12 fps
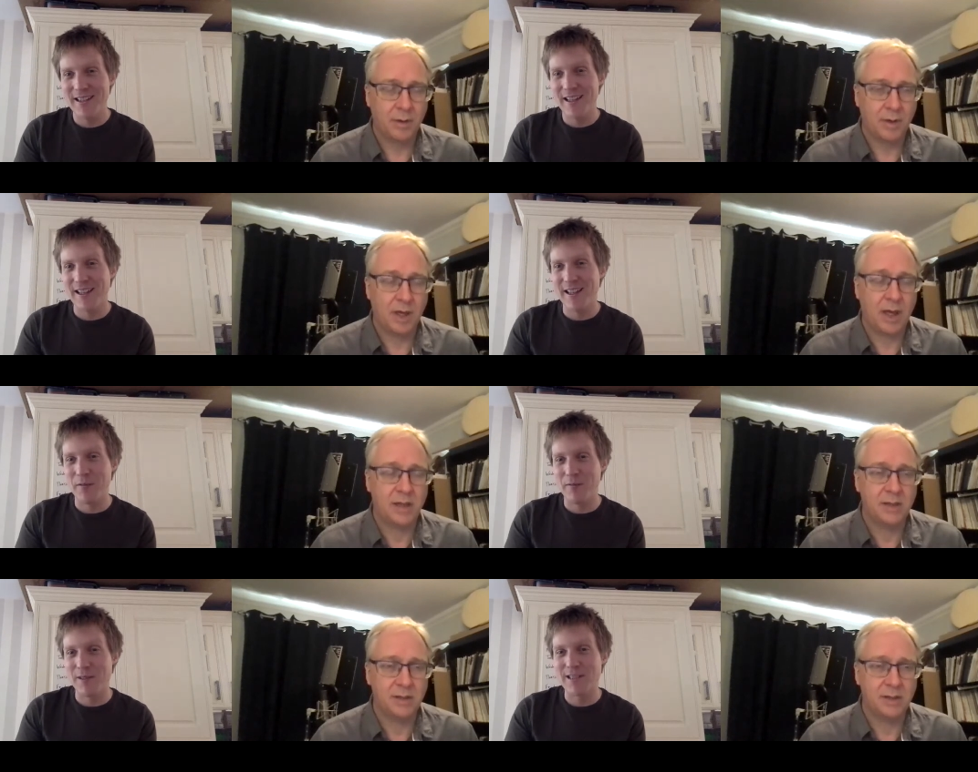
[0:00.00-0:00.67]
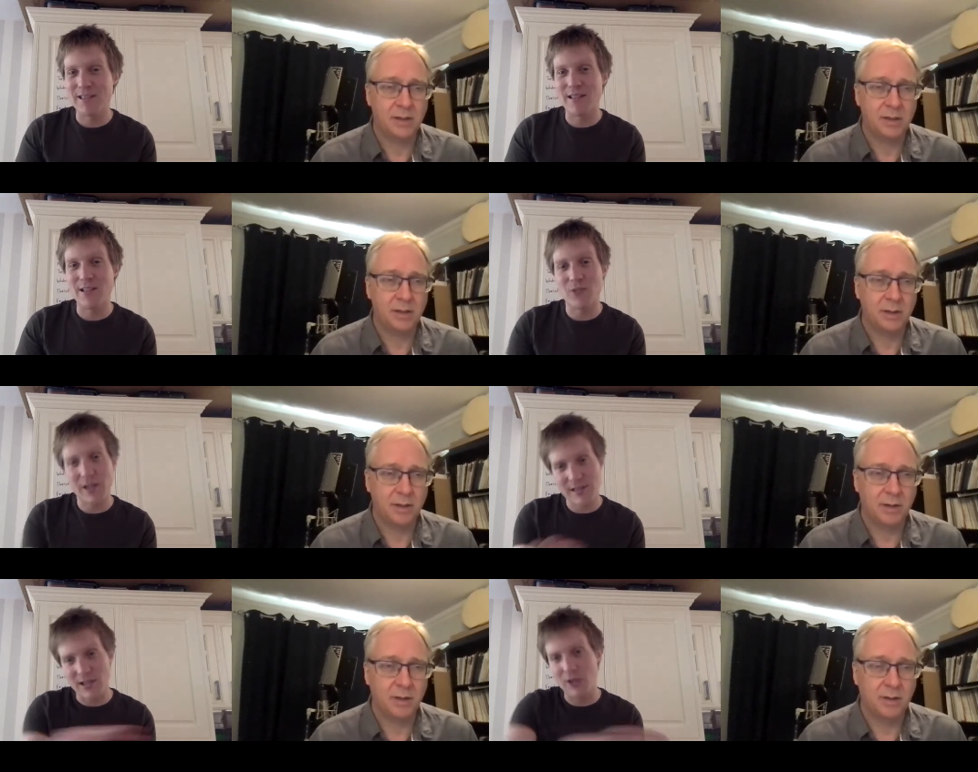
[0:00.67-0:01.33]
Speaker 1: Um, yes. The
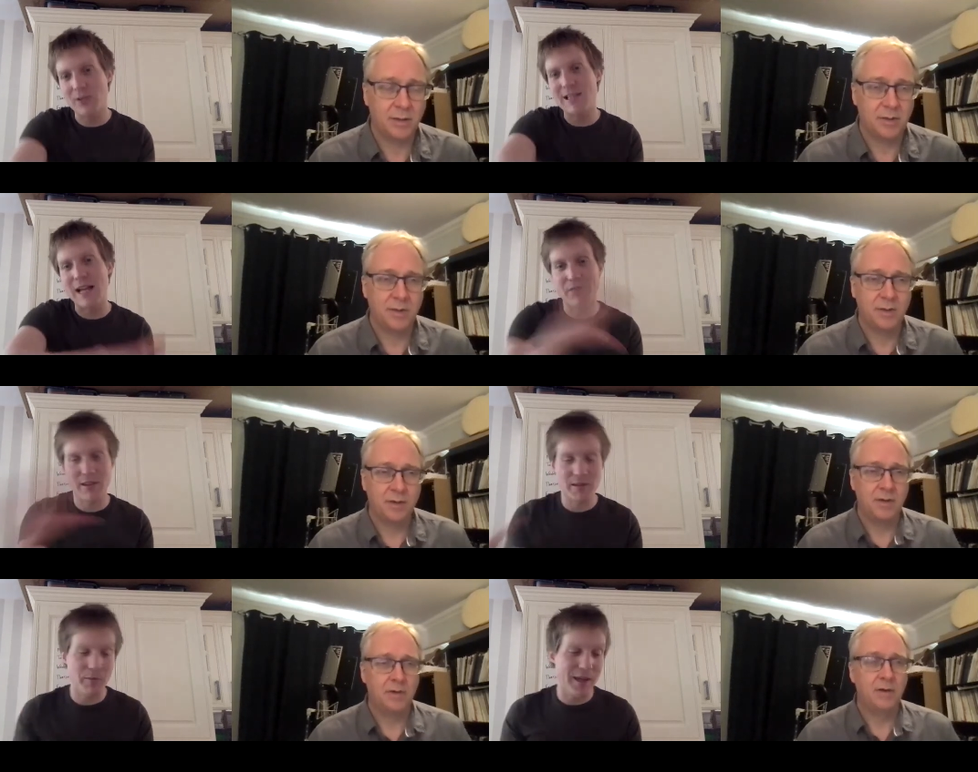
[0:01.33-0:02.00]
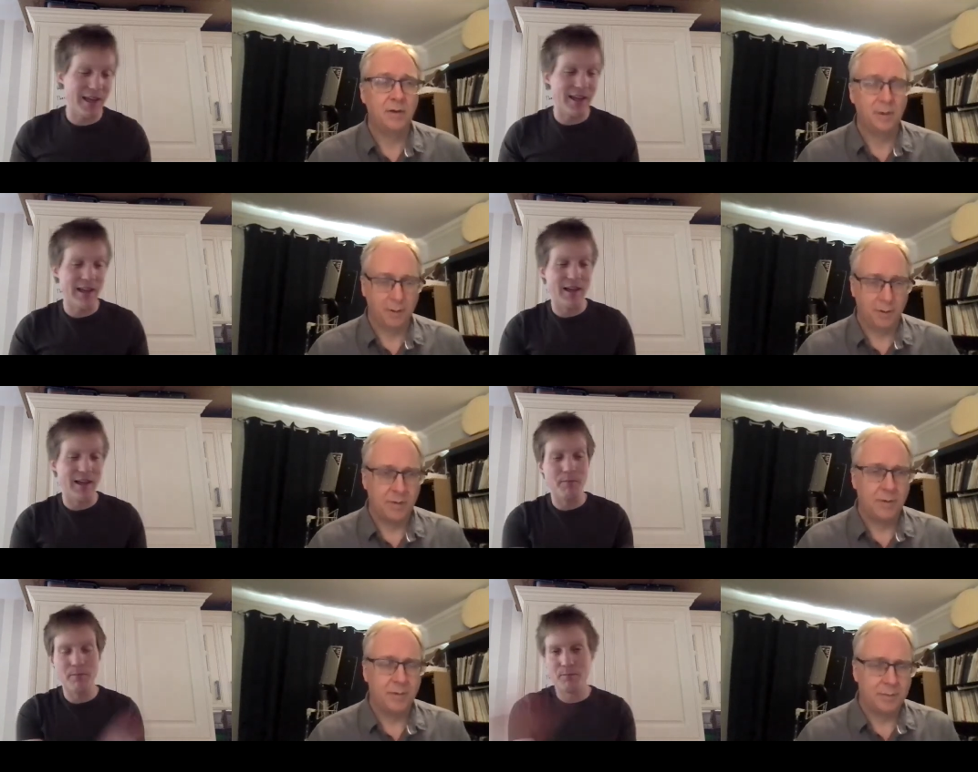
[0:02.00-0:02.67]
trust that looks after those big
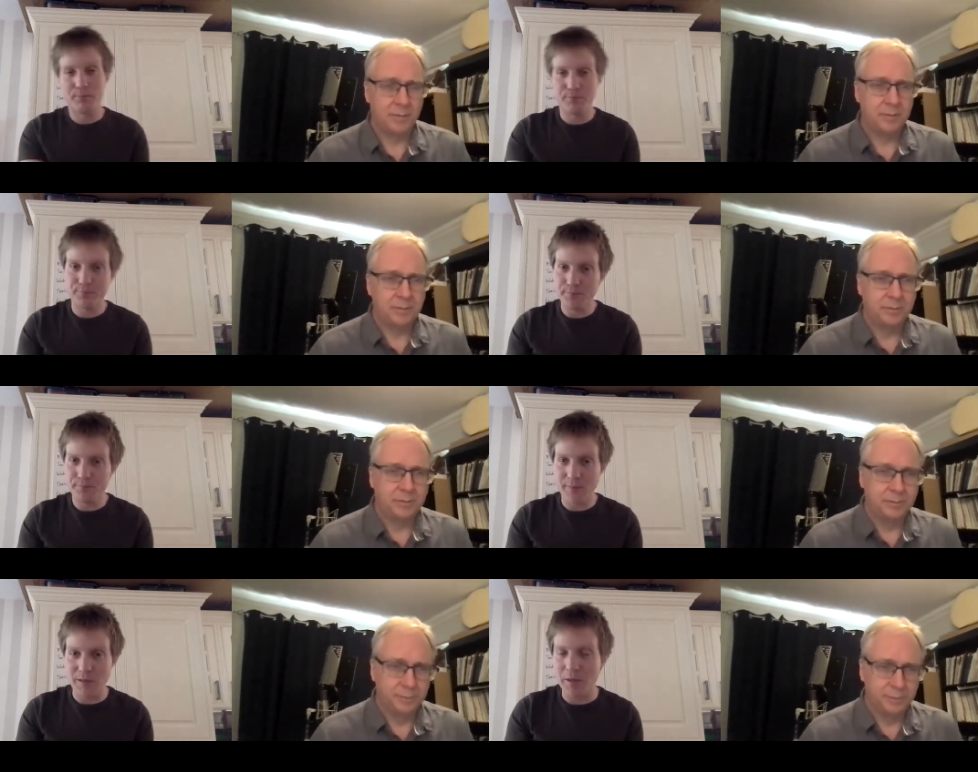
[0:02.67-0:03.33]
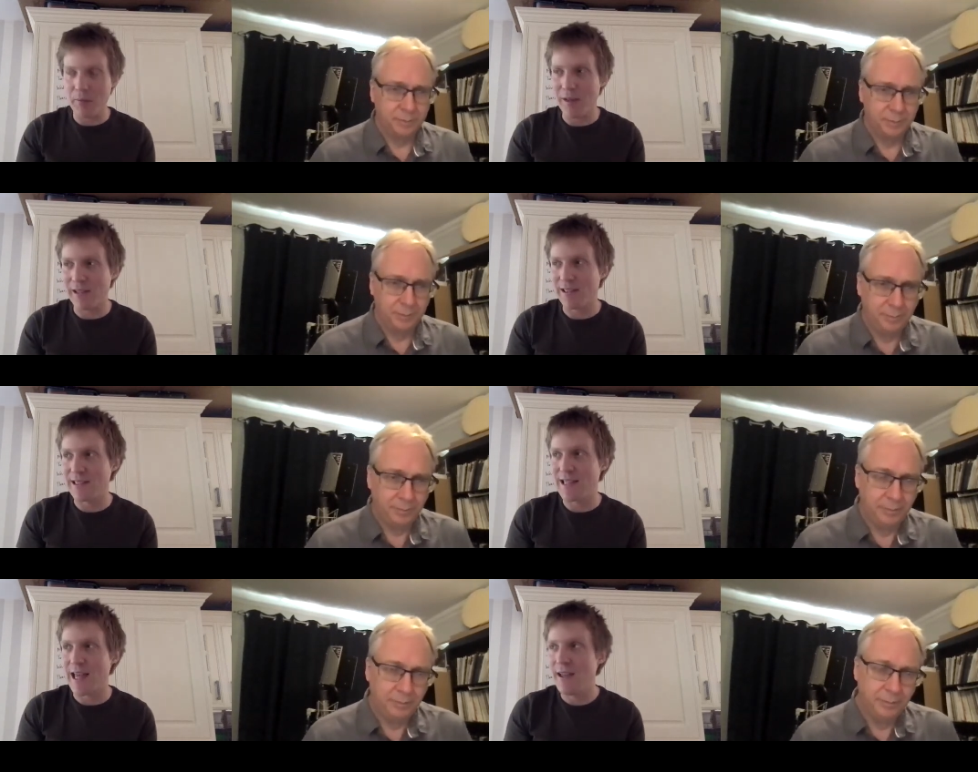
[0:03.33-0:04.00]
um, those big buildings
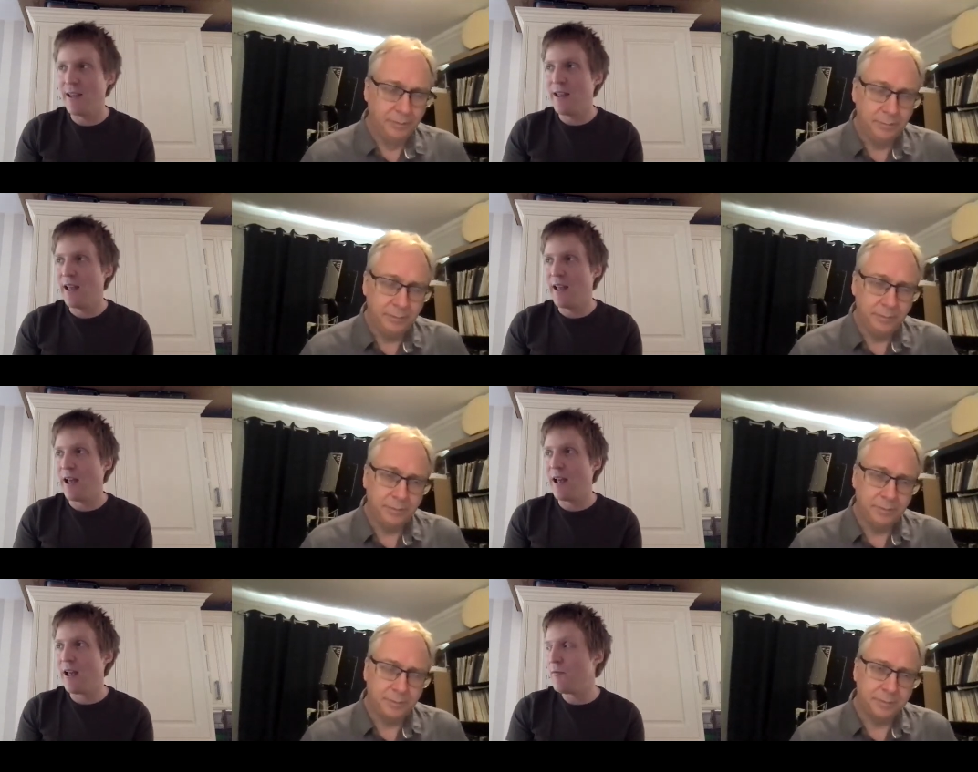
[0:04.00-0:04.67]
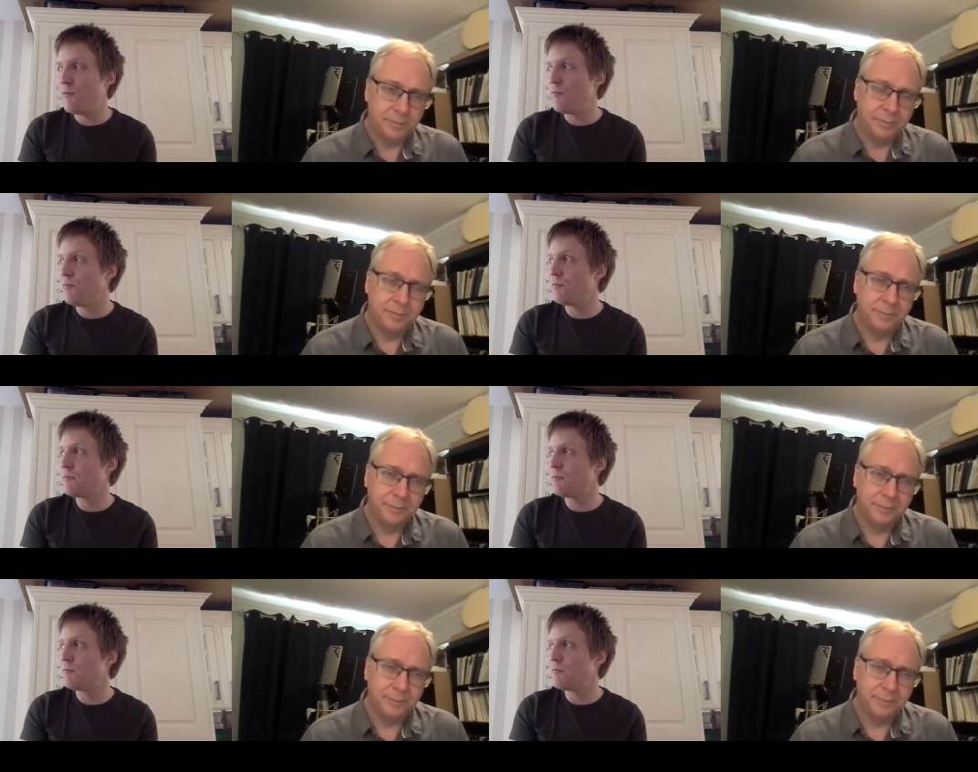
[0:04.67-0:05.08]
there. Um,